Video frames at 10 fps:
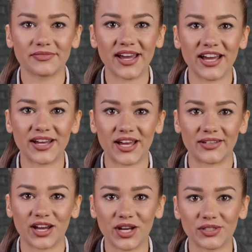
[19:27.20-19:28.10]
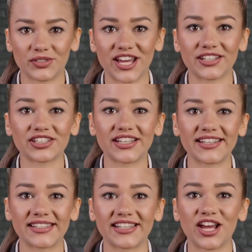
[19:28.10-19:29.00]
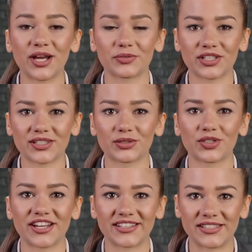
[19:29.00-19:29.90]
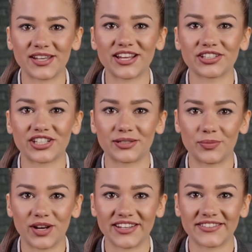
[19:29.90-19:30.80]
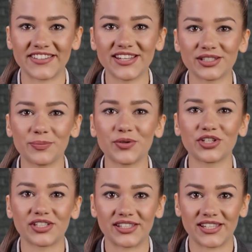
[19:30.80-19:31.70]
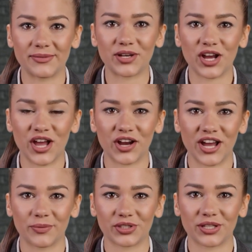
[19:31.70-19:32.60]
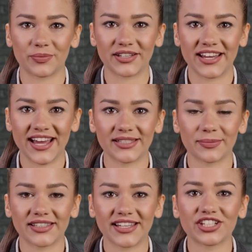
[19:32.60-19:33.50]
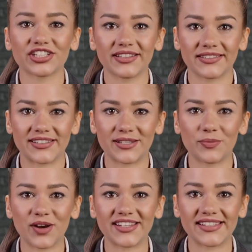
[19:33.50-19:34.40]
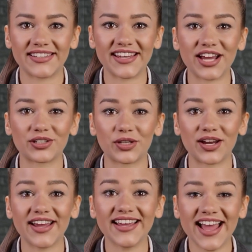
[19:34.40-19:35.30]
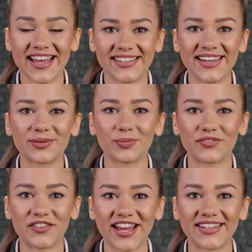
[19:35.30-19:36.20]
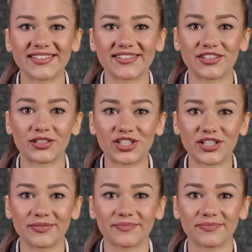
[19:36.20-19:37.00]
A long call strategy is an options trading strategy where an investor purchases a call option with the expectation that the price of the underlying asset will rise in the future.